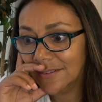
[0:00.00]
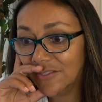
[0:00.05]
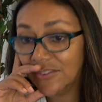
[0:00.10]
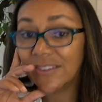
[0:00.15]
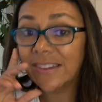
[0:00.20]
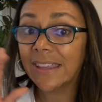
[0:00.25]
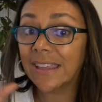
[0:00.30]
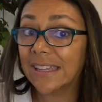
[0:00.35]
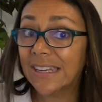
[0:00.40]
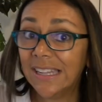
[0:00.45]

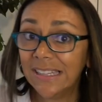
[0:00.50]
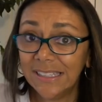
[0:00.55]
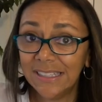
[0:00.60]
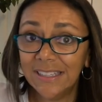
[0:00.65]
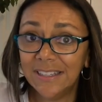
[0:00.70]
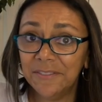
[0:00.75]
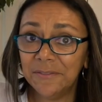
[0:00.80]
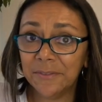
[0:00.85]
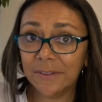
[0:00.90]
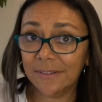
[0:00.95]
She's like, can I
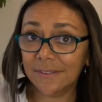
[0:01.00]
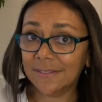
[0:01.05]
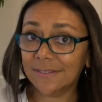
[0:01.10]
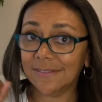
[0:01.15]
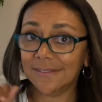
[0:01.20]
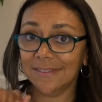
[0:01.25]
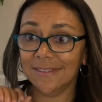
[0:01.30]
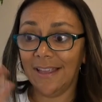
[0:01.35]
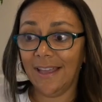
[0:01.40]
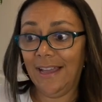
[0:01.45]
leave?
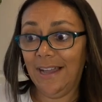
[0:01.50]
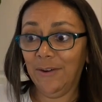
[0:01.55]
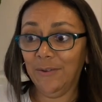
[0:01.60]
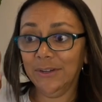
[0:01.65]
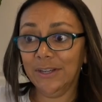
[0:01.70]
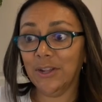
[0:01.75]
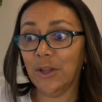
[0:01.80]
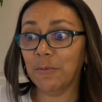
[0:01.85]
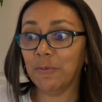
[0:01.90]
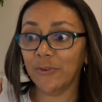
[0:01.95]
Because I
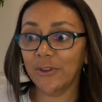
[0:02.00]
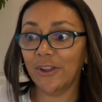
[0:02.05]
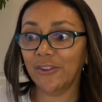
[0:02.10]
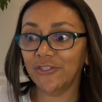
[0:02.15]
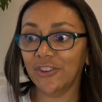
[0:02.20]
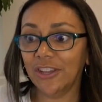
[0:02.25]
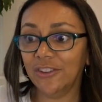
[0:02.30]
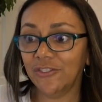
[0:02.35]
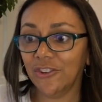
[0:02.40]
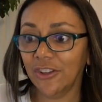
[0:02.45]
want to go for y'all,
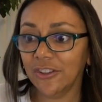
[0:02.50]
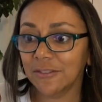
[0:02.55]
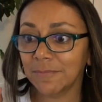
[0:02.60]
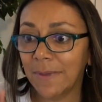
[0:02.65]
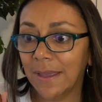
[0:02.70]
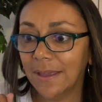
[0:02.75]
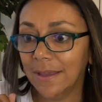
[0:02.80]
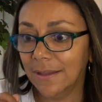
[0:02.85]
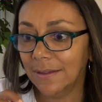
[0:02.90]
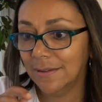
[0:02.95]
change y'all's
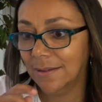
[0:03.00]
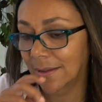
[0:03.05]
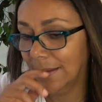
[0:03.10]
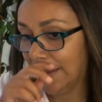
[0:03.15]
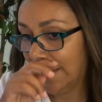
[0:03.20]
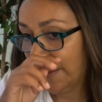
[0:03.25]
mind.